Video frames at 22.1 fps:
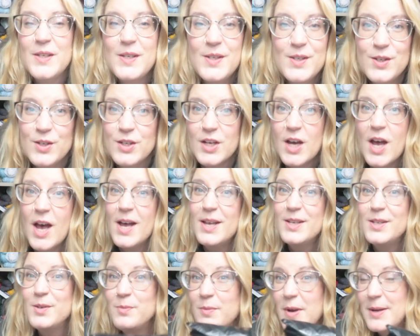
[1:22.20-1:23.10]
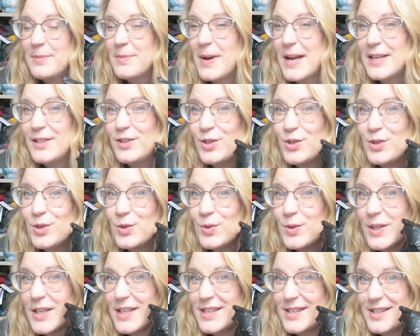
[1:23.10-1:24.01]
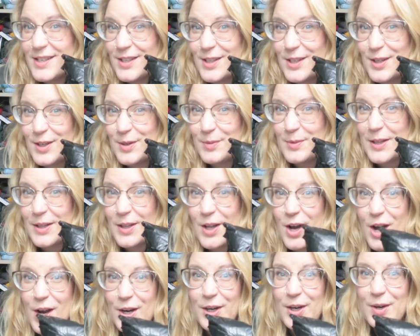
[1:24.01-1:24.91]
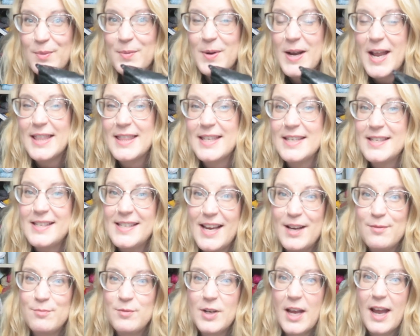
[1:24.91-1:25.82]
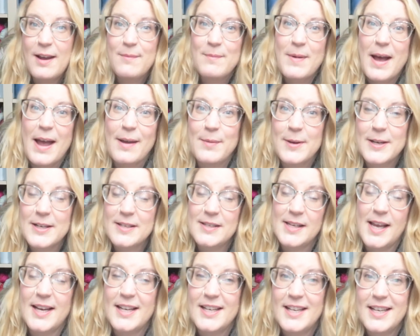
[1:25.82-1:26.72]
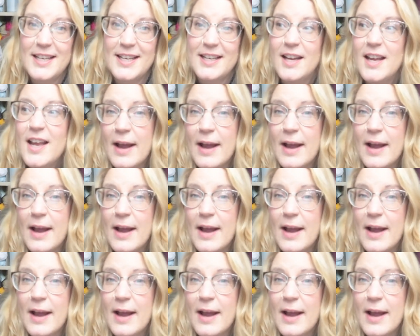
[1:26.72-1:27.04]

This does make my to-do list a little bit longer, but at the same time, I'm excited.